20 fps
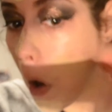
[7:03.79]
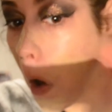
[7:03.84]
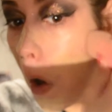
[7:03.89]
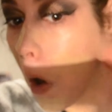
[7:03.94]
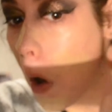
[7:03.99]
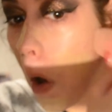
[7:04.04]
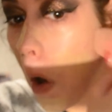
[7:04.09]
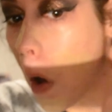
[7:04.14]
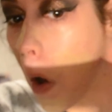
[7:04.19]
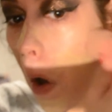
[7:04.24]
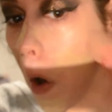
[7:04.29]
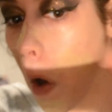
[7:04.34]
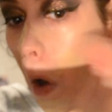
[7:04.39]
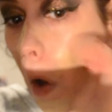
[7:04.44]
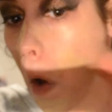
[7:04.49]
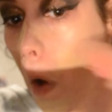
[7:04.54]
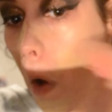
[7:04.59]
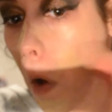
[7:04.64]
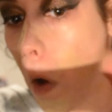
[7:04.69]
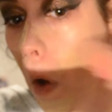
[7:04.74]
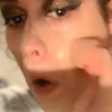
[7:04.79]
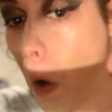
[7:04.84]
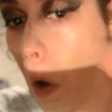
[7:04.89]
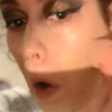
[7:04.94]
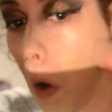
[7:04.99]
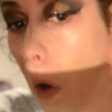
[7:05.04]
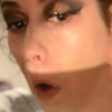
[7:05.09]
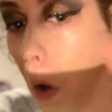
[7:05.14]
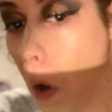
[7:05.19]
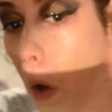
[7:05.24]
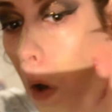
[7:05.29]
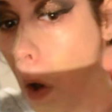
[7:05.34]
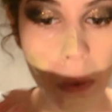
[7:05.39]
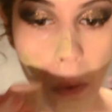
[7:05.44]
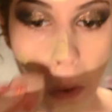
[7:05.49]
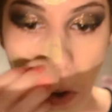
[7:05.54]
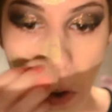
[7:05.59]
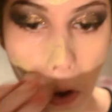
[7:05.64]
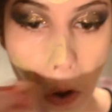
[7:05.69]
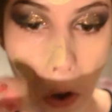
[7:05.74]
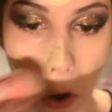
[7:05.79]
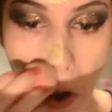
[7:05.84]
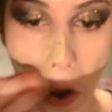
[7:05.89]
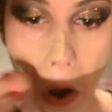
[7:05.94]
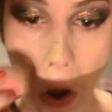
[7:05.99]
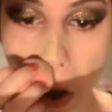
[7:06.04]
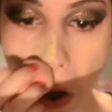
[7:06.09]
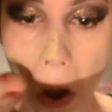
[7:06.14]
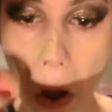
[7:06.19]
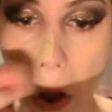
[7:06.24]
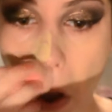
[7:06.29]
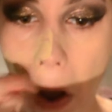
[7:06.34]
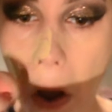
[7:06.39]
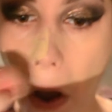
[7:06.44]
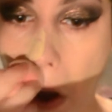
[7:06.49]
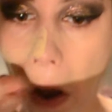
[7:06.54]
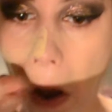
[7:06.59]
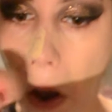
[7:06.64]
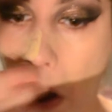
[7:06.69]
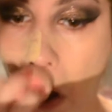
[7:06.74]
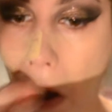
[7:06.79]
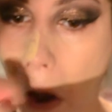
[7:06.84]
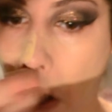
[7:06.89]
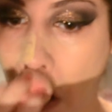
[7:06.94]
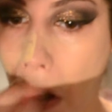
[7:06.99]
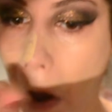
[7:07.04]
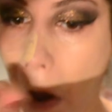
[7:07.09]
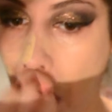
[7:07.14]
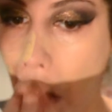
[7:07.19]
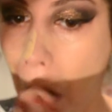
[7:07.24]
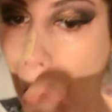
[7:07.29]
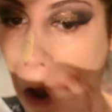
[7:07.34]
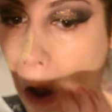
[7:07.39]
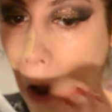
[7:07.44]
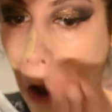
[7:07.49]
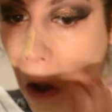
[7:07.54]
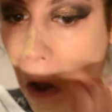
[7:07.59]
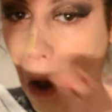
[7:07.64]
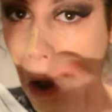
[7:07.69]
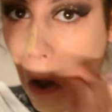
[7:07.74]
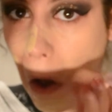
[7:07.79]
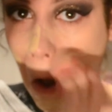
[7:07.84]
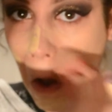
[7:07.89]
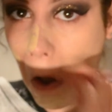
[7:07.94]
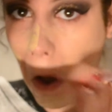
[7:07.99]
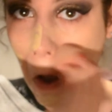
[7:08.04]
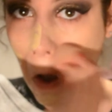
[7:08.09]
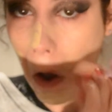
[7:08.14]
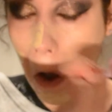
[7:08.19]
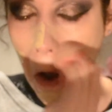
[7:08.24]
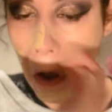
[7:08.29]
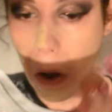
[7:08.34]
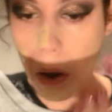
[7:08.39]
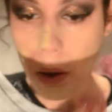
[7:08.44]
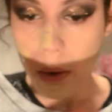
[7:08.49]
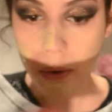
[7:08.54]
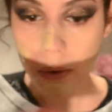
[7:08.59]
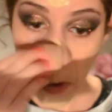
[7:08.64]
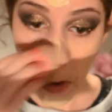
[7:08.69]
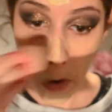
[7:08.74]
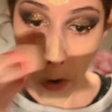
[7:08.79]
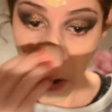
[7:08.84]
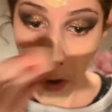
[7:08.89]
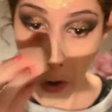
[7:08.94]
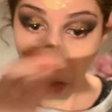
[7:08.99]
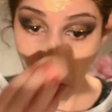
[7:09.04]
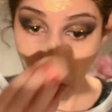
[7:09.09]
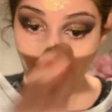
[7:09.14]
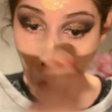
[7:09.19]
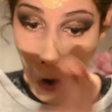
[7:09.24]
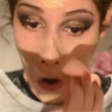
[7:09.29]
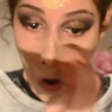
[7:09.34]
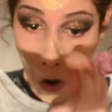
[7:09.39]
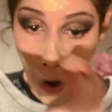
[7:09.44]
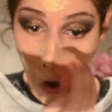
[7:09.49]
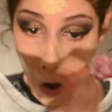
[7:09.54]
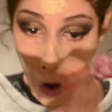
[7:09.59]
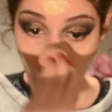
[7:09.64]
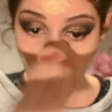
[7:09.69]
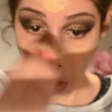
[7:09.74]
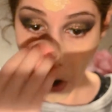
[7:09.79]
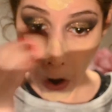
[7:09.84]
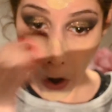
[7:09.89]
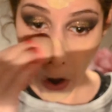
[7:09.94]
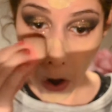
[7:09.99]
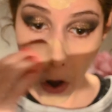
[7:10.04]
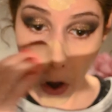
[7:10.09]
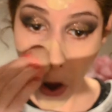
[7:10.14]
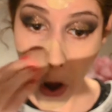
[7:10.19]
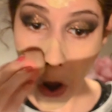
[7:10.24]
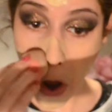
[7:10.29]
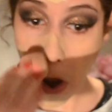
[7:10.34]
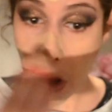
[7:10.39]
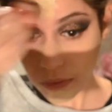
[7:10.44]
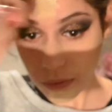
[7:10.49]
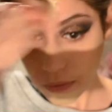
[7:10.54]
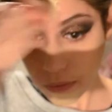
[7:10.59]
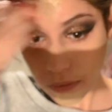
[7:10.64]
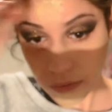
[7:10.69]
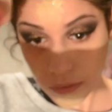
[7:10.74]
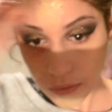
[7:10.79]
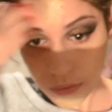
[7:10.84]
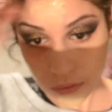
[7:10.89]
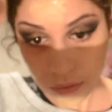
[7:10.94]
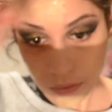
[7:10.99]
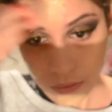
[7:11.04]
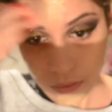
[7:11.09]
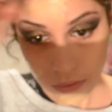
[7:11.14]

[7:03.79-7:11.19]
I know a lot of people use water spray but I dampened mine with my Barry M setting spray just because it was there, it was quite convenient.